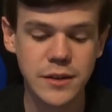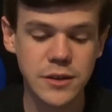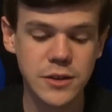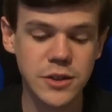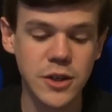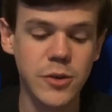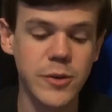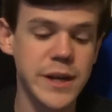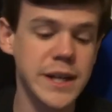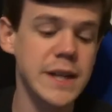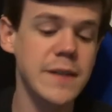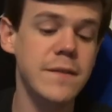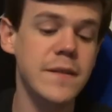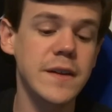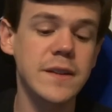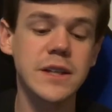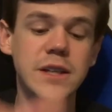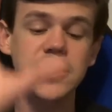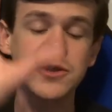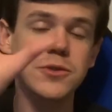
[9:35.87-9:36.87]
So
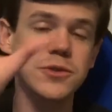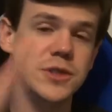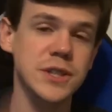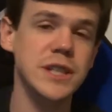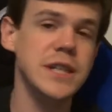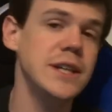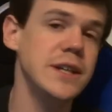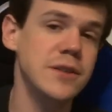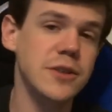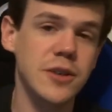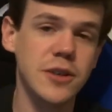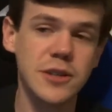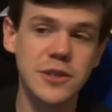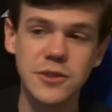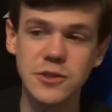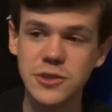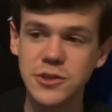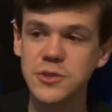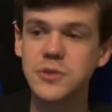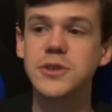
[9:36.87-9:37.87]
anything that you see Dark
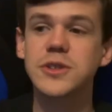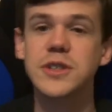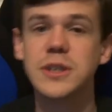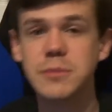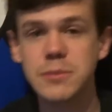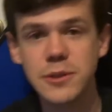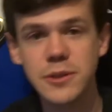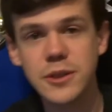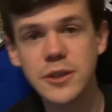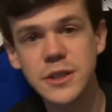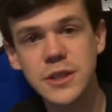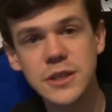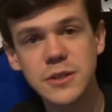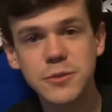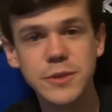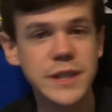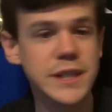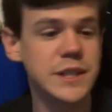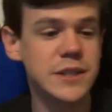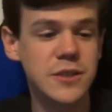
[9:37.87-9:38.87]
Souls 2 that's uploaded this
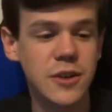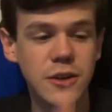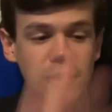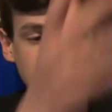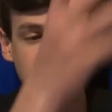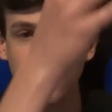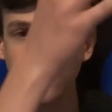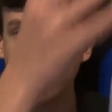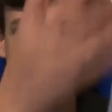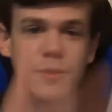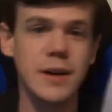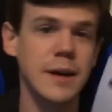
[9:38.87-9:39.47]
week is all